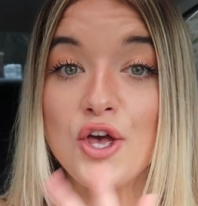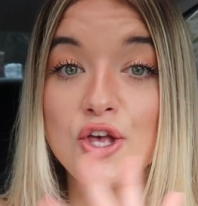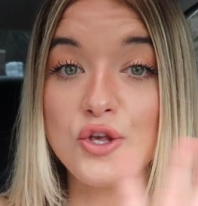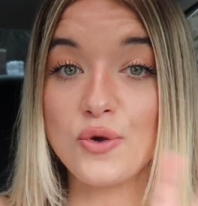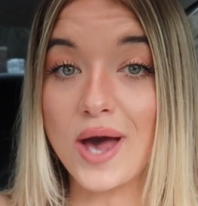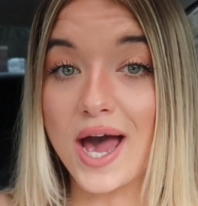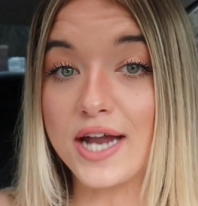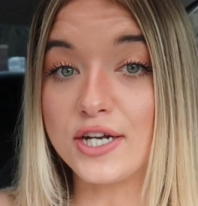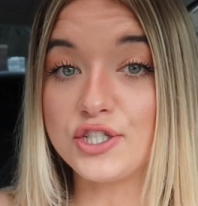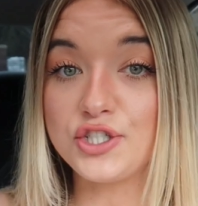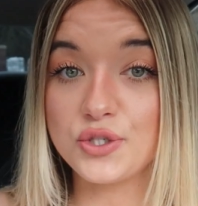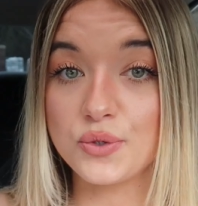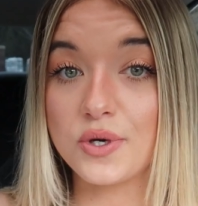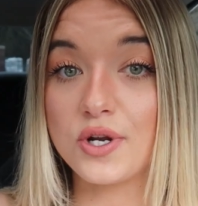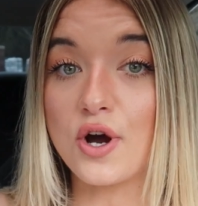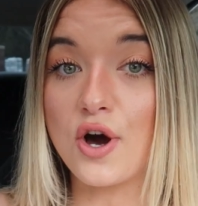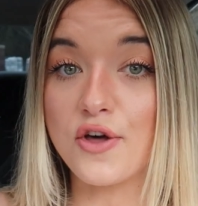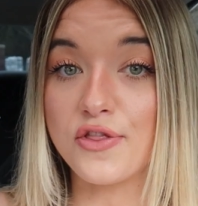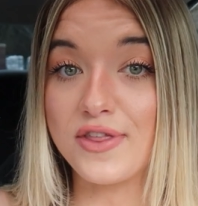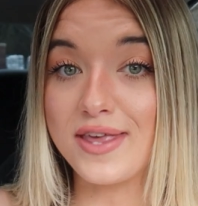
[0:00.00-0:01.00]
You had to do
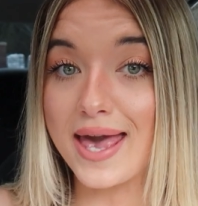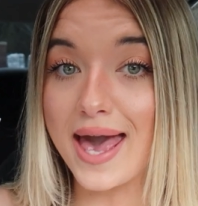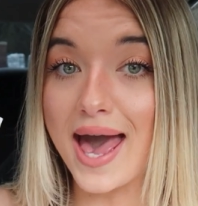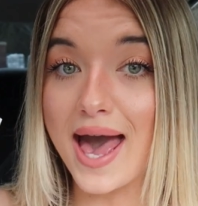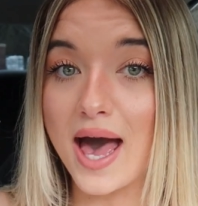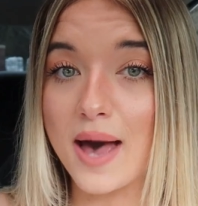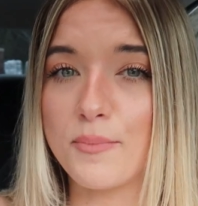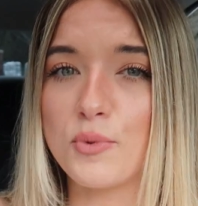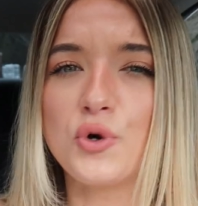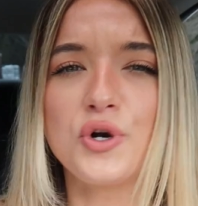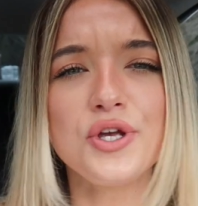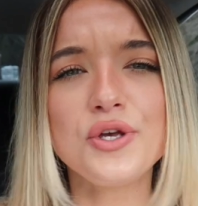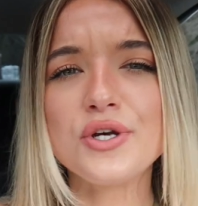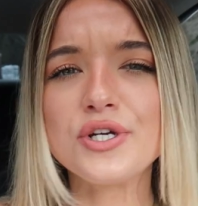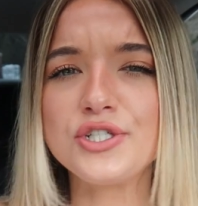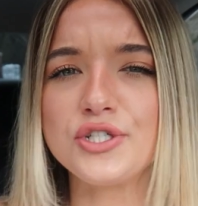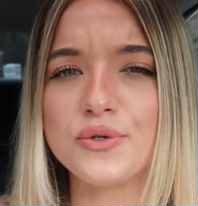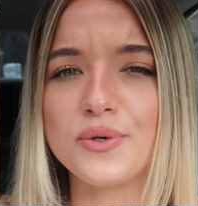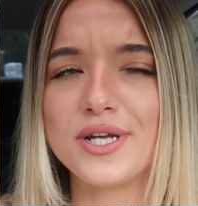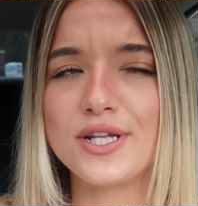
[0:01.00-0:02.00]
it on the app, or you
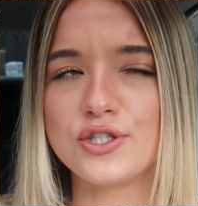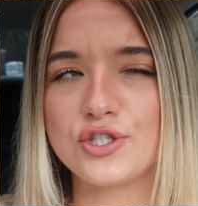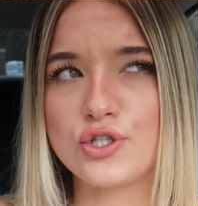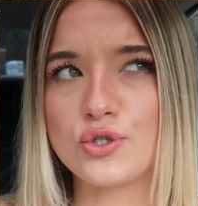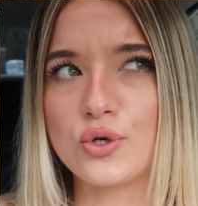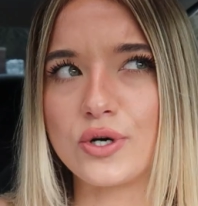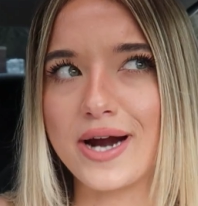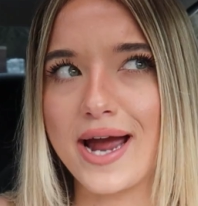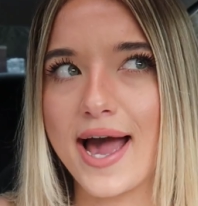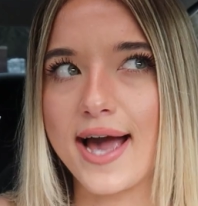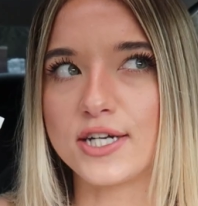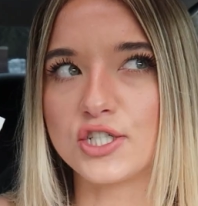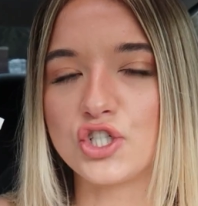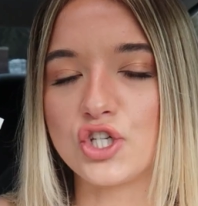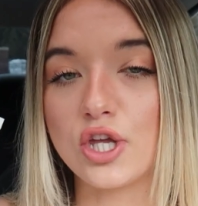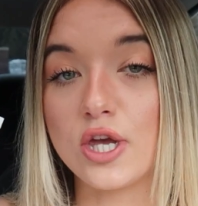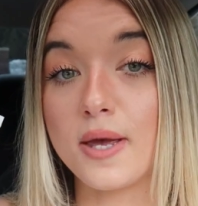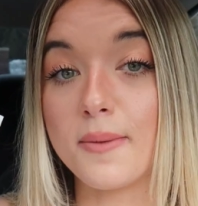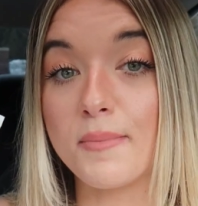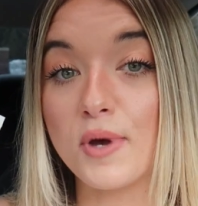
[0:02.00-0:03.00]
could do it in store
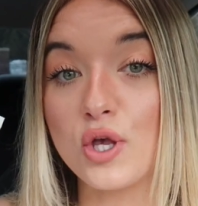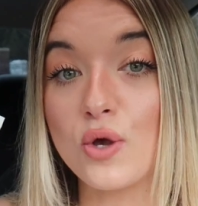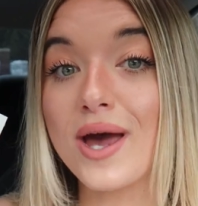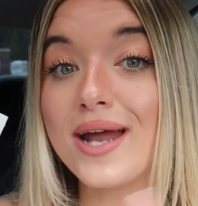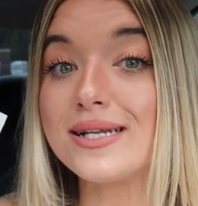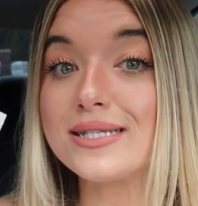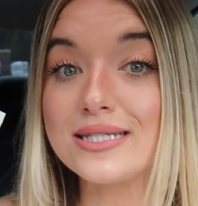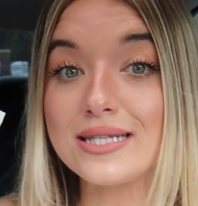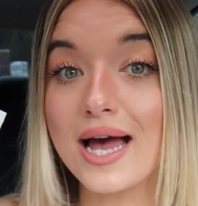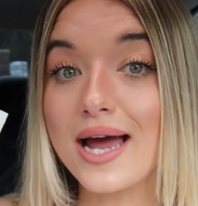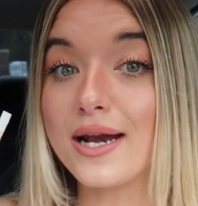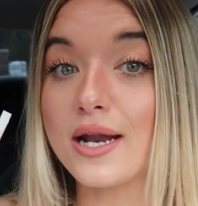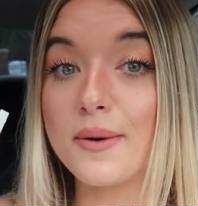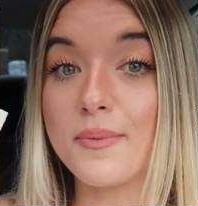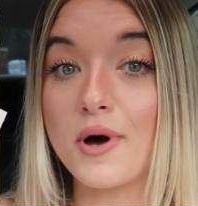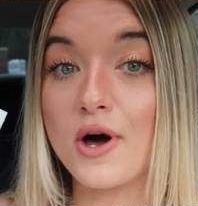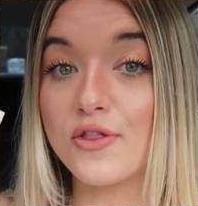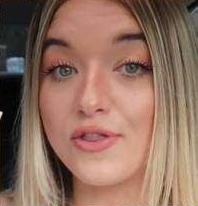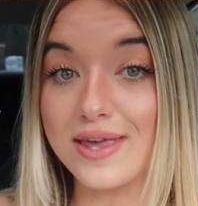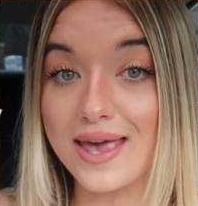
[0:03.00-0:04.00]
actually, but you had to sign
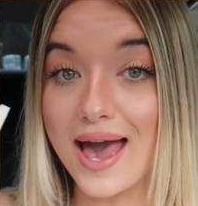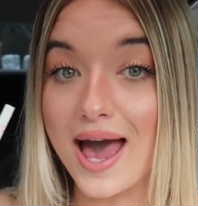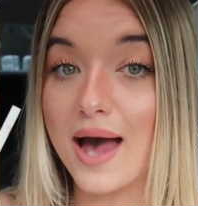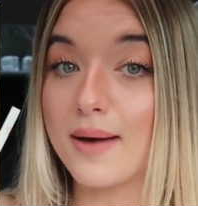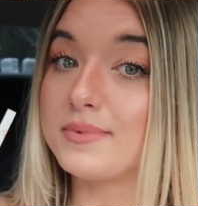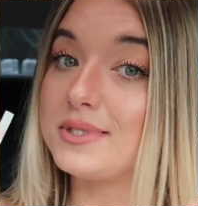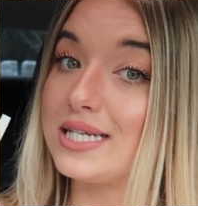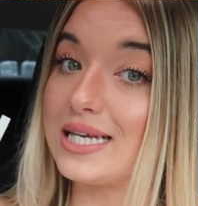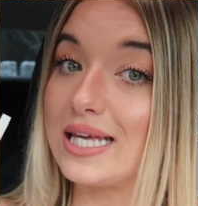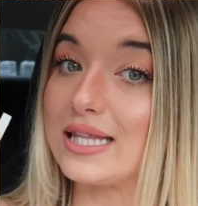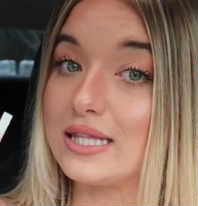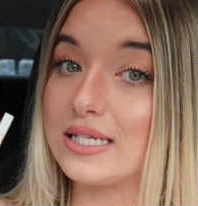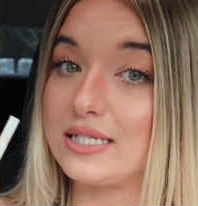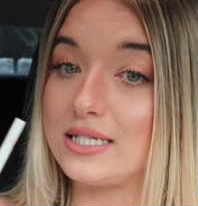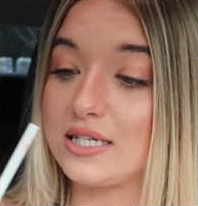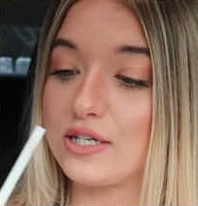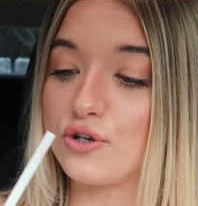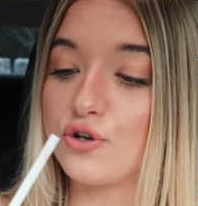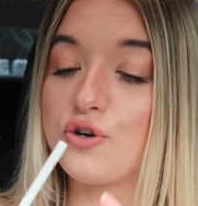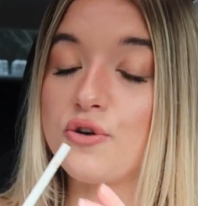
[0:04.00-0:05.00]
up on the app to get the
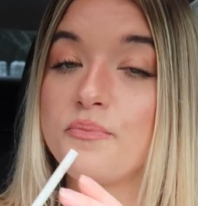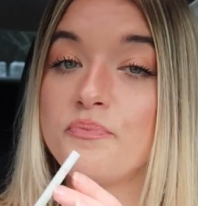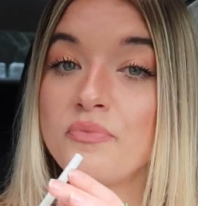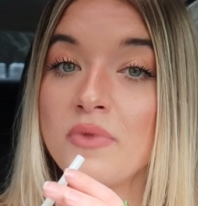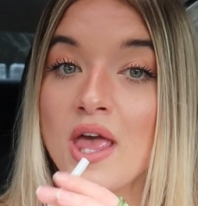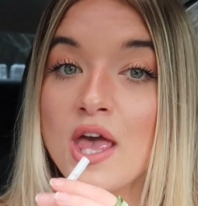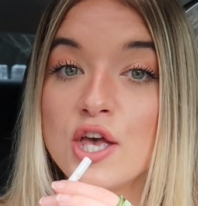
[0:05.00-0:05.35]
deal.